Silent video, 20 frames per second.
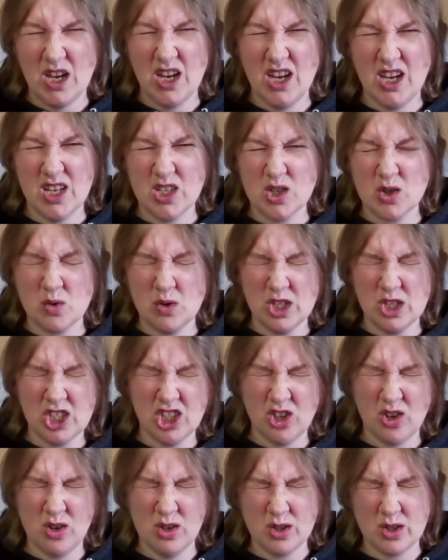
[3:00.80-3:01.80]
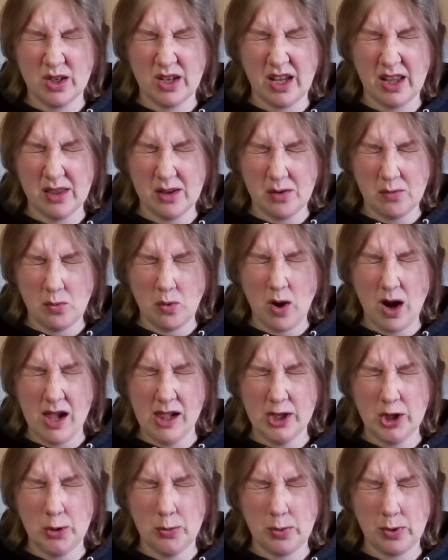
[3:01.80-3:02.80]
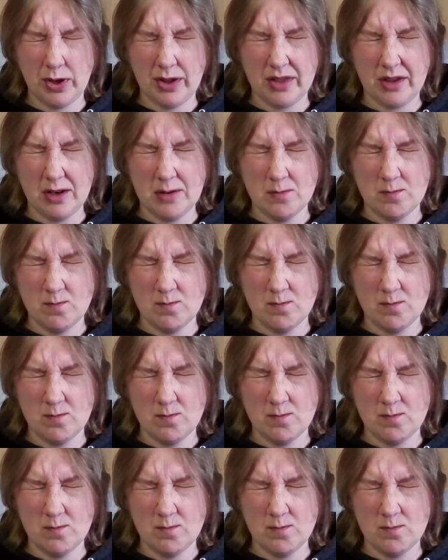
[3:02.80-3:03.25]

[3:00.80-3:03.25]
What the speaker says: Squish it all together while you breathe in.